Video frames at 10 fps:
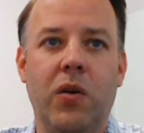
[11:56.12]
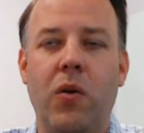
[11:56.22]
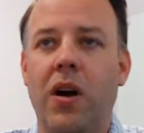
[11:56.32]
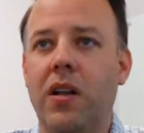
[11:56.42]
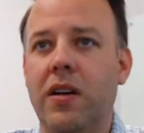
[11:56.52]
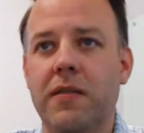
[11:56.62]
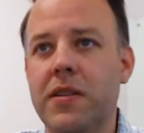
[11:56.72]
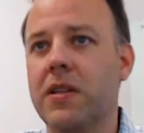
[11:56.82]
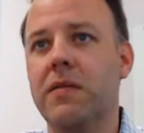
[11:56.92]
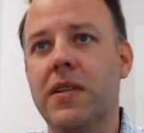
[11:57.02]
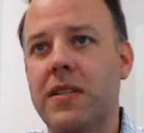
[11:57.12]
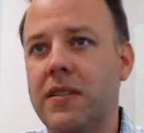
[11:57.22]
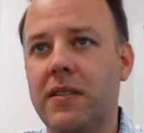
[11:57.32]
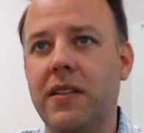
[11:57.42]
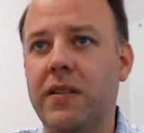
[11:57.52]
quality of
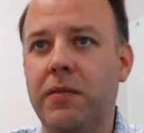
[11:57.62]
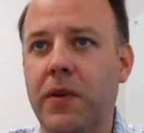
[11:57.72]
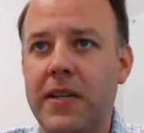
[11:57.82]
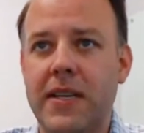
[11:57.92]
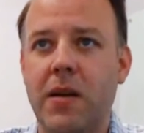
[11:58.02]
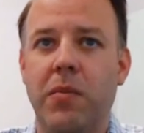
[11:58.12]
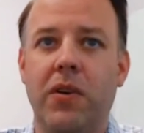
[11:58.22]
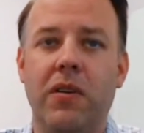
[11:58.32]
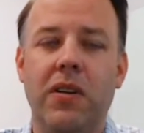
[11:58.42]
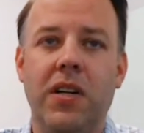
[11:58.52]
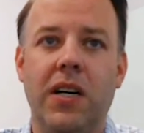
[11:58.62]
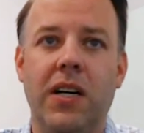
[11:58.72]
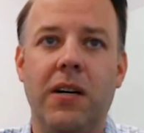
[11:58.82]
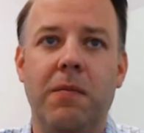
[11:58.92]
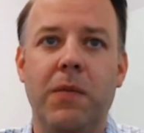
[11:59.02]
service, for example,
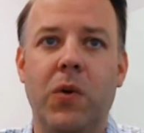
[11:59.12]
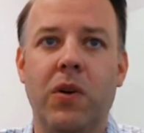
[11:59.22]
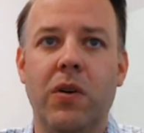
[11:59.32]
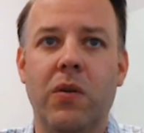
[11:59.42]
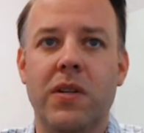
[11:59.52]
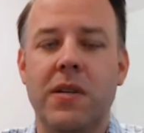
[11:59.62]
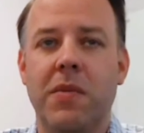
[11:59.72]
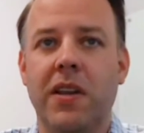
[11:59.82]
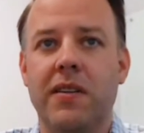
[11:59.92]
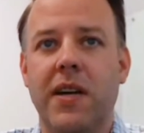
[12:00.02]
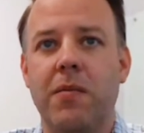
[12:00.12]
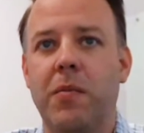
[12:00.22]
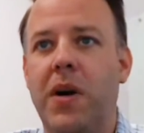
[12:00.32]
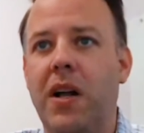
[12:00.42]
or some other type of